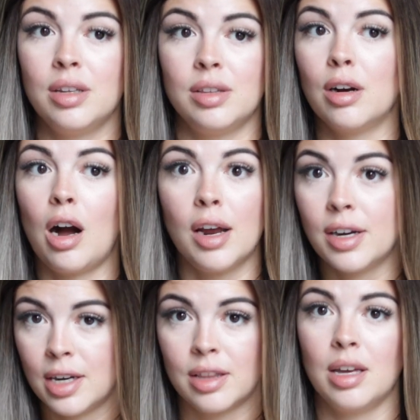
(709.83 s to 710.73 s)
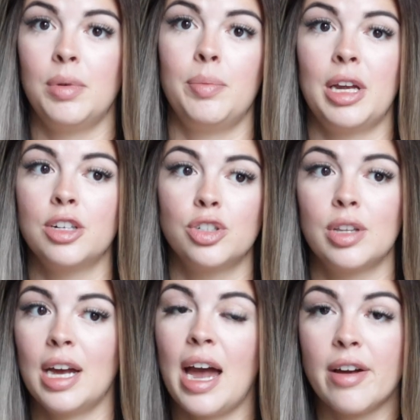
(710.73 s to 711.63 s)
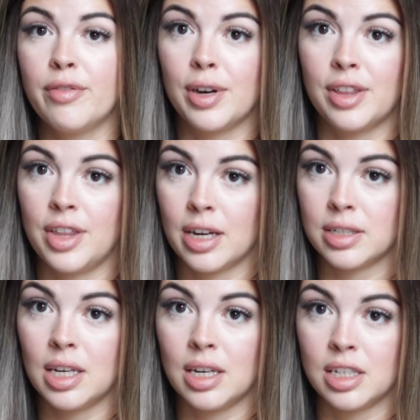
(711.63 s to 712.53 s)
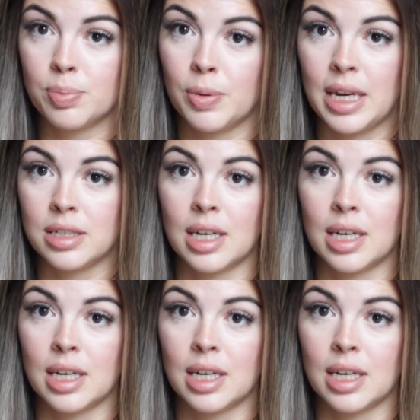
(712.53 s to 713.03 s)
they're auditing them and making sure that everything is in its place.